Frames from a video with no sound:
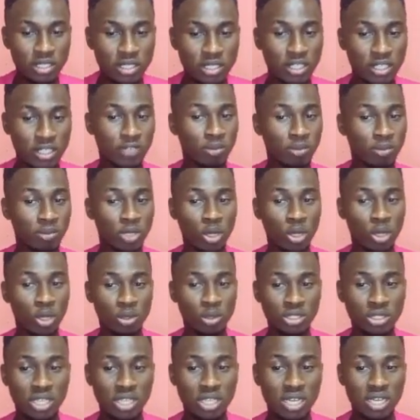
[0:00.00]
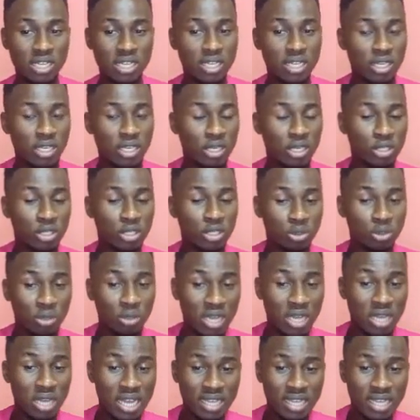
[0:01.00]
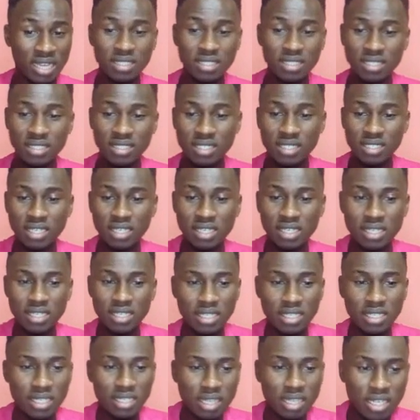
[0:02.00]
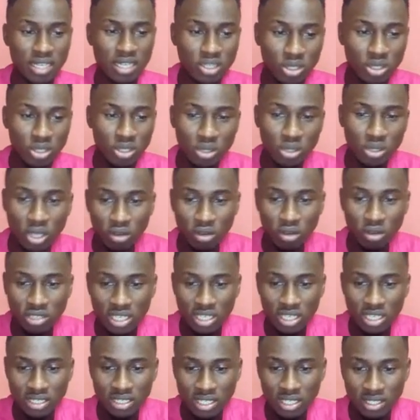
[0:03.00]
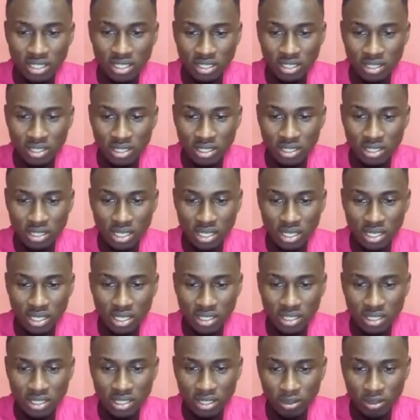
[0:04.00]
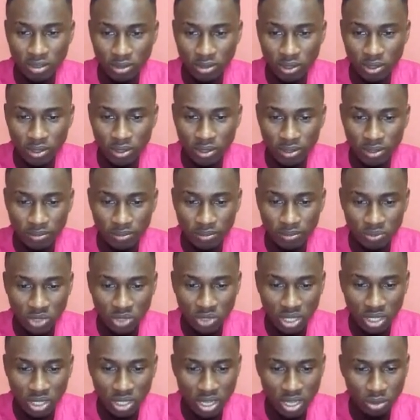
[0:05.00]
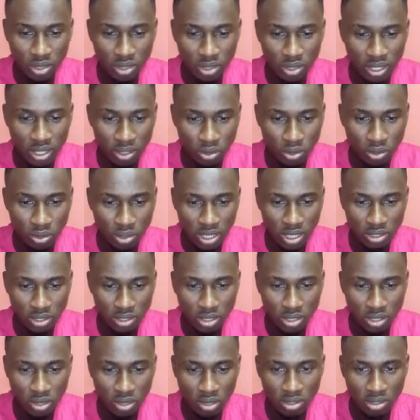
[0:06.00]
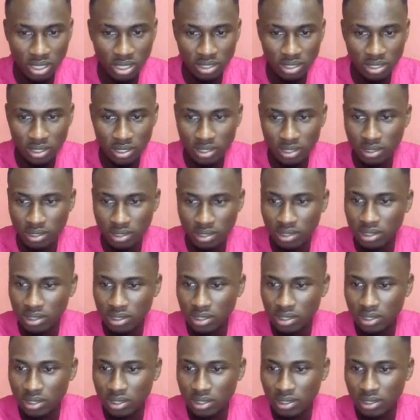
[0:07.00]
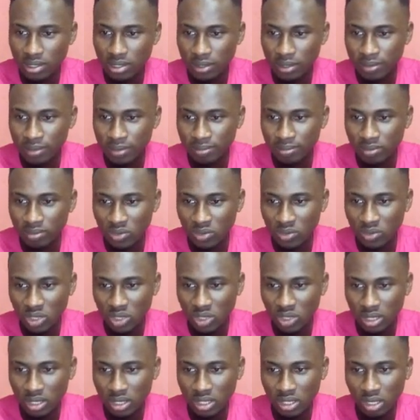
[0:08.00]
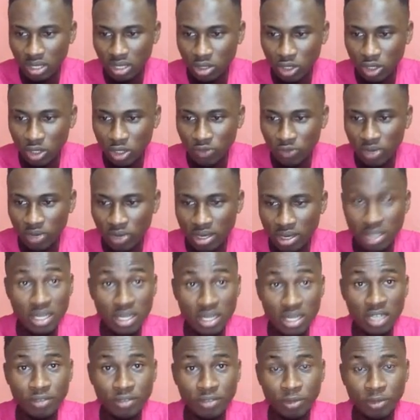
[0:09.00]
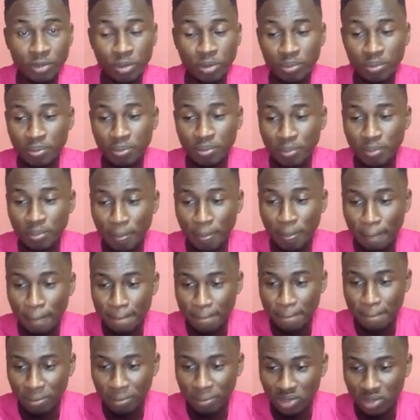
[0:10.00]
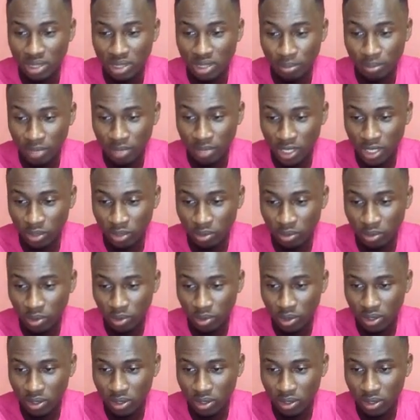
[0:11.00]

things from the launcher, and you can add. And let's go into the launcher settings and see how we can. No, that's not the launcher settings. I think I'll just find that out from the menu.